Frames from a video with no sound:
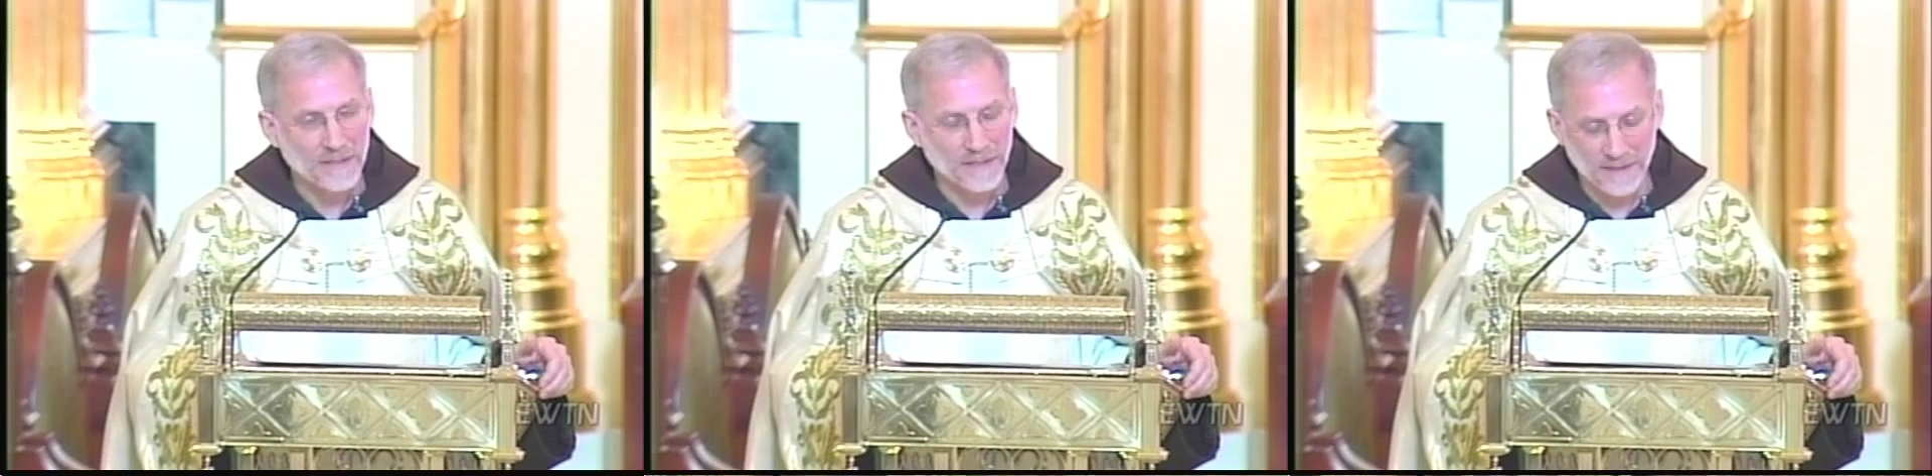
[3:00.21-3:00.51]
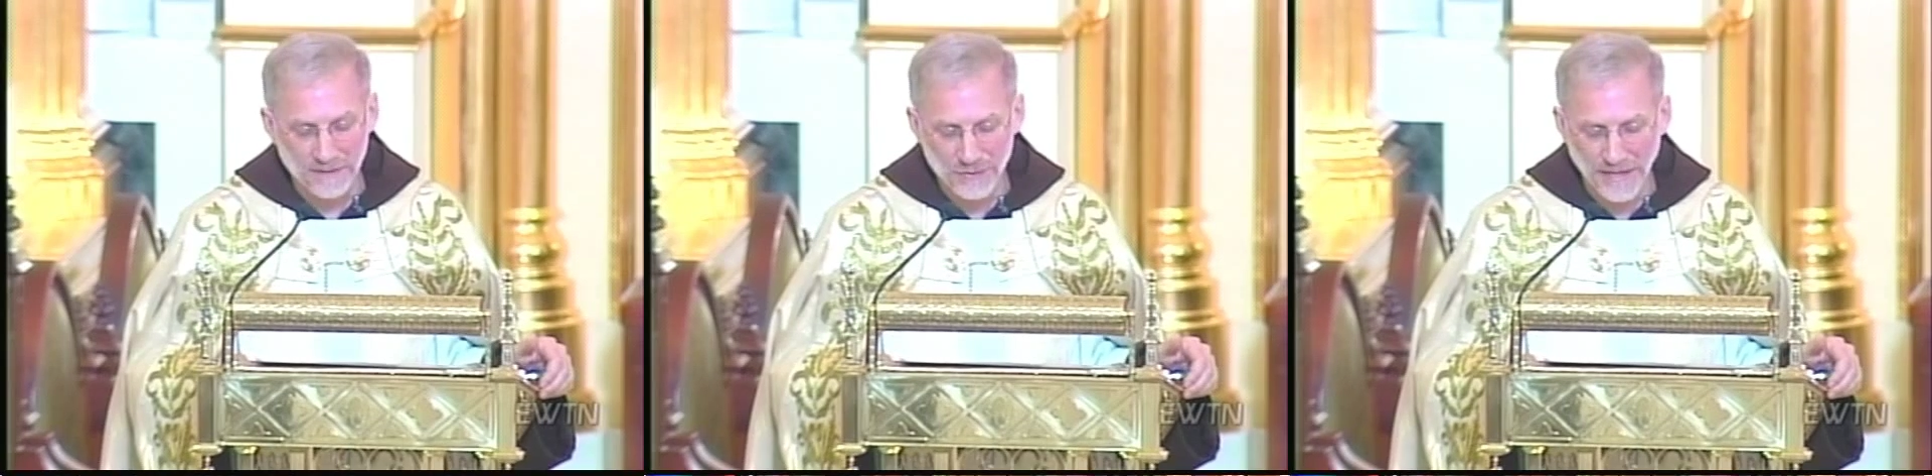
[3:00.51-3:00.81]
and
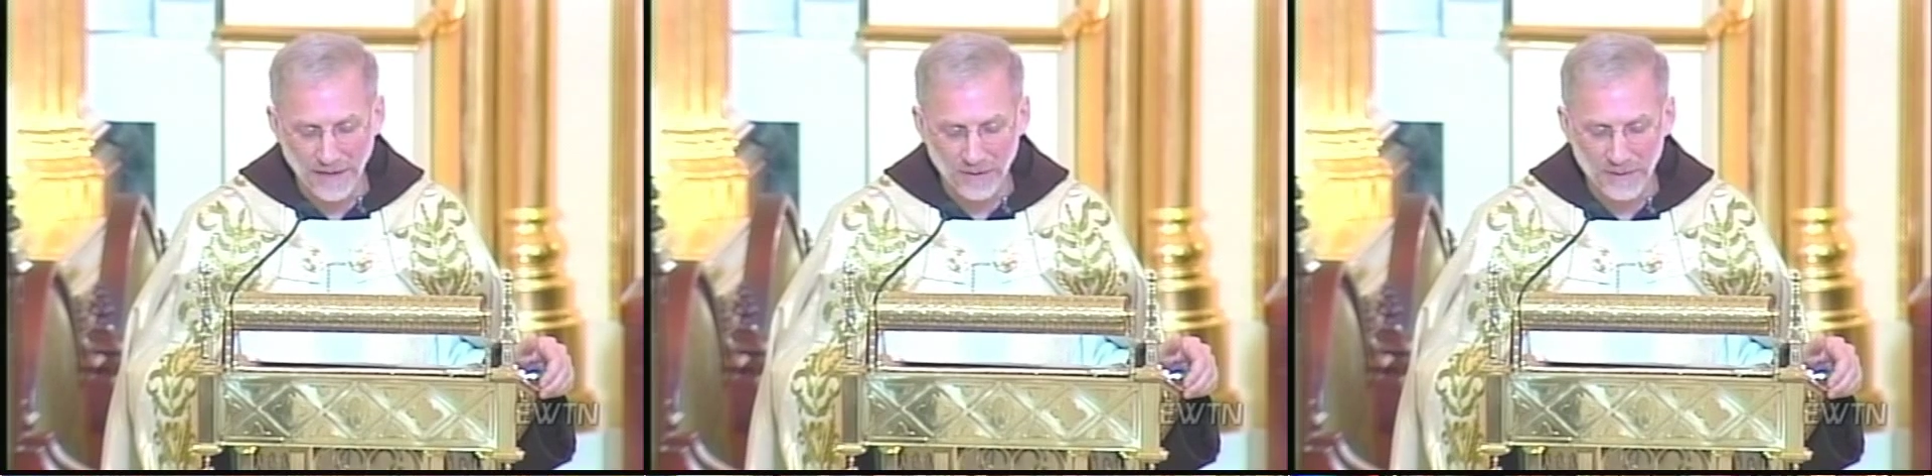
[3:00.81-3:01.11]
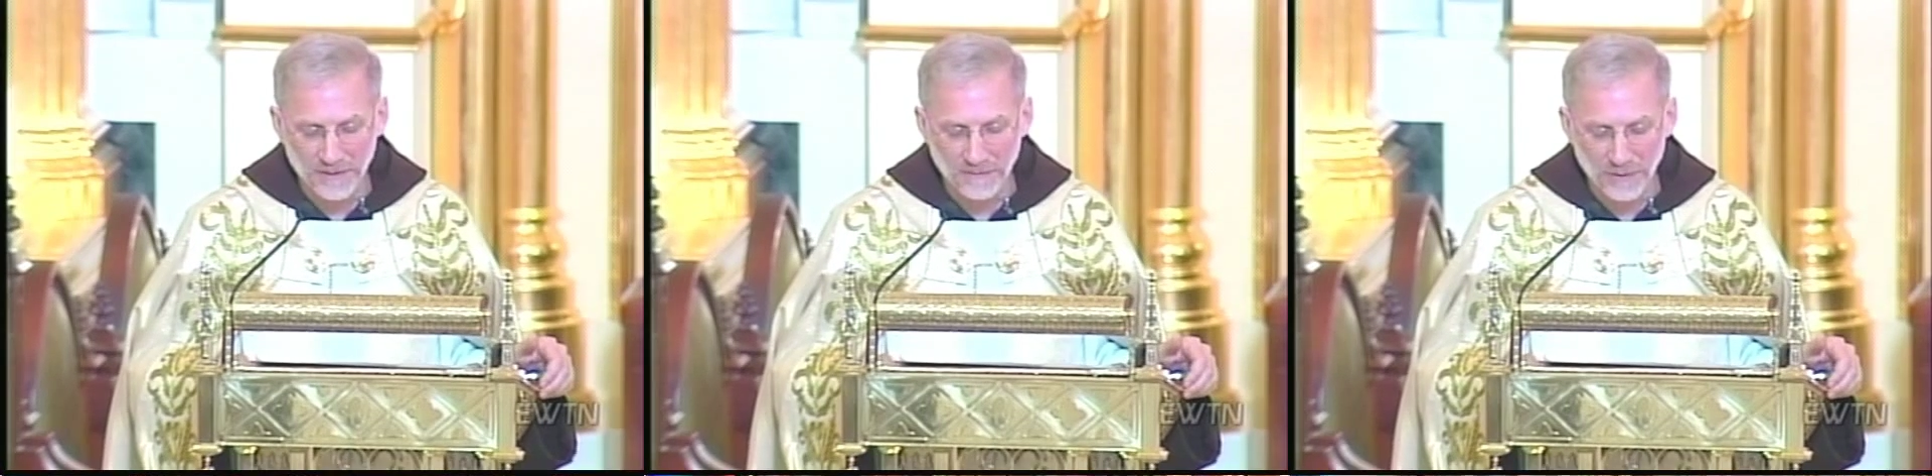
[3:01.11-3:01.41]
in the
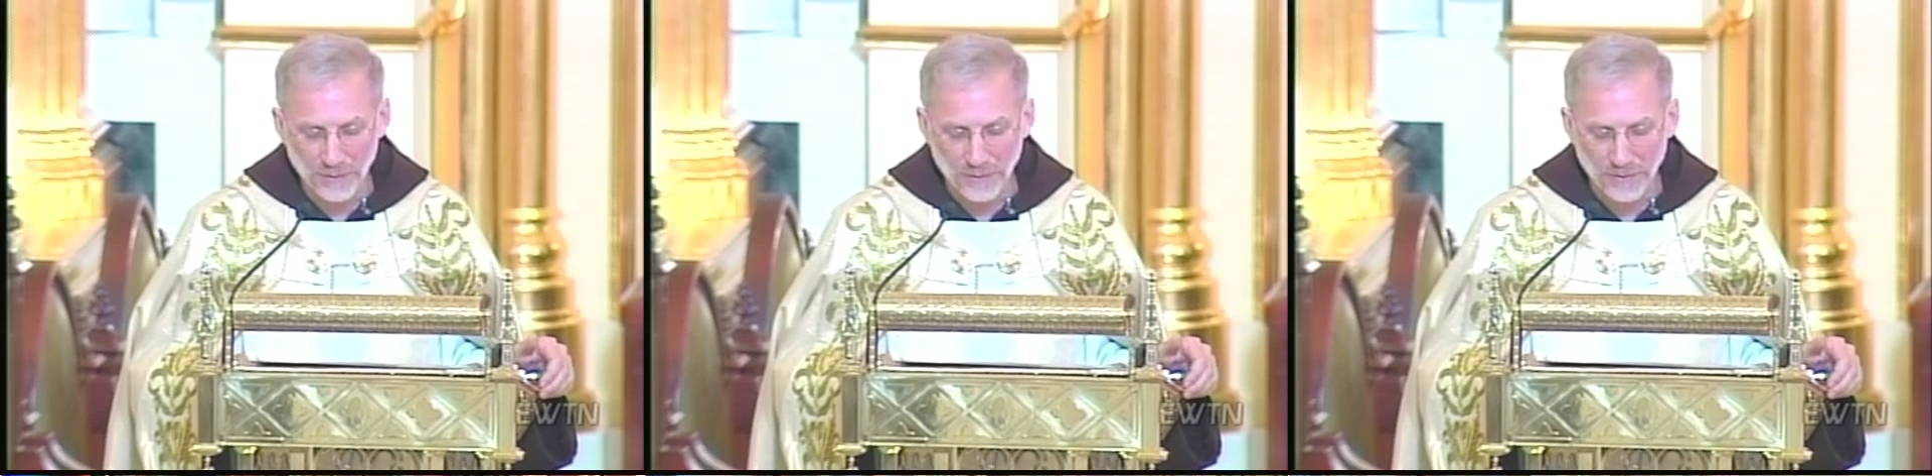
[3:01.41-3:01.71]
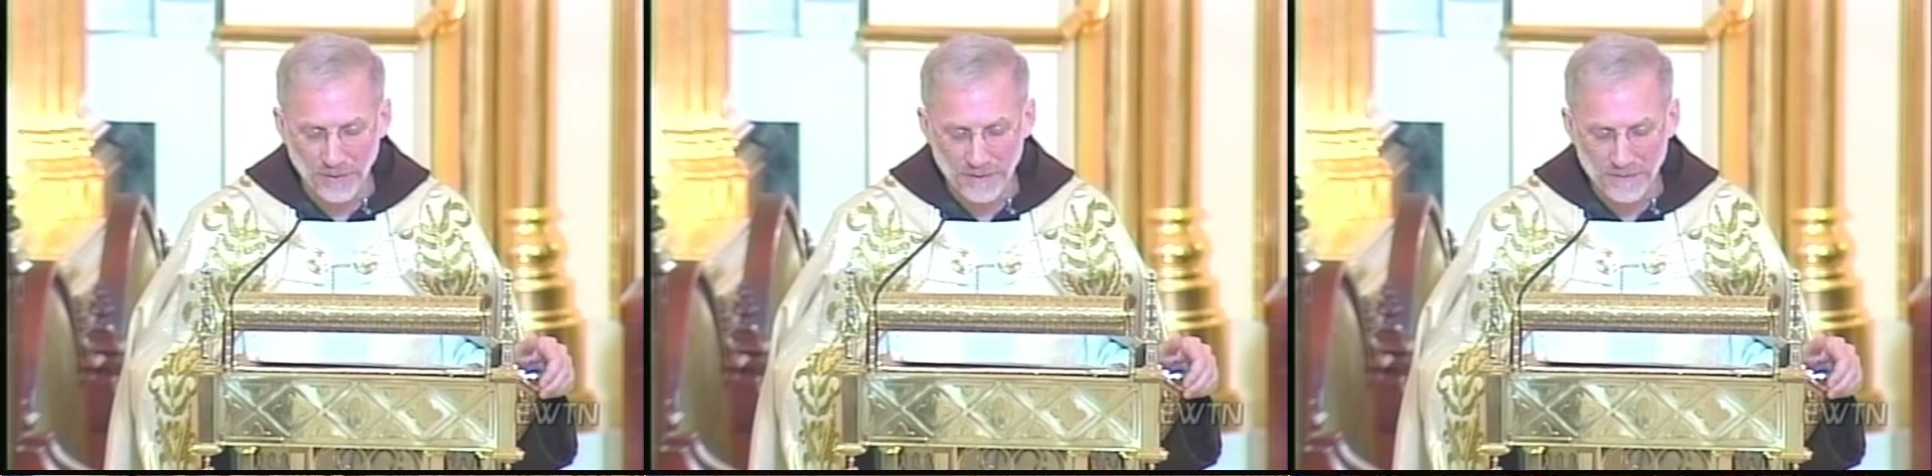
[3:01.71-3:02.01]
sacrament of the
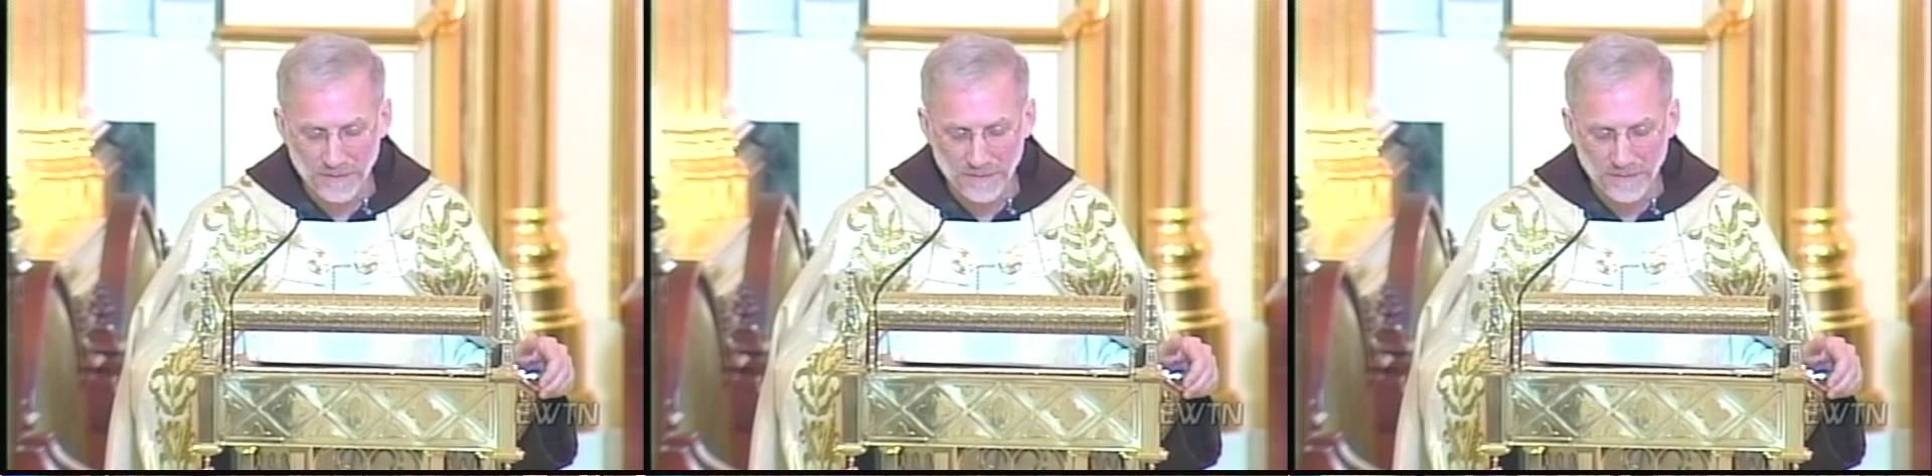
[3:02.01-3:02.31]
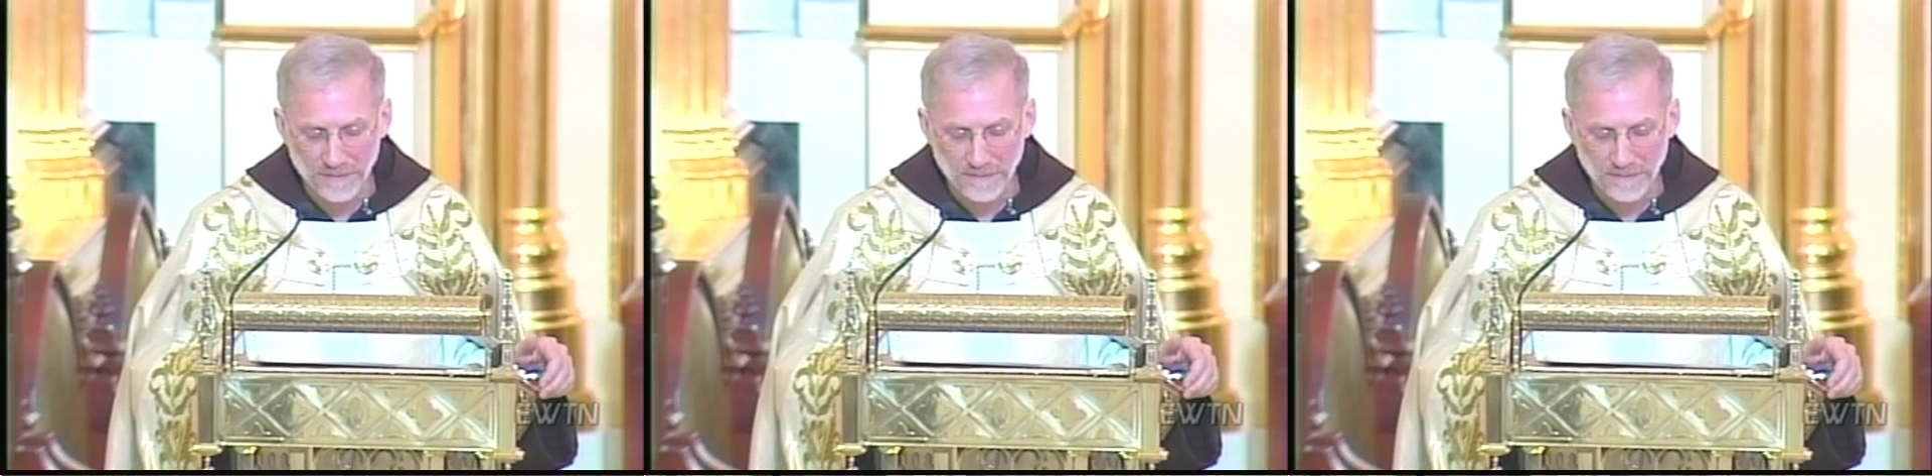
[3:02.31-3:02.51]
Eucharist.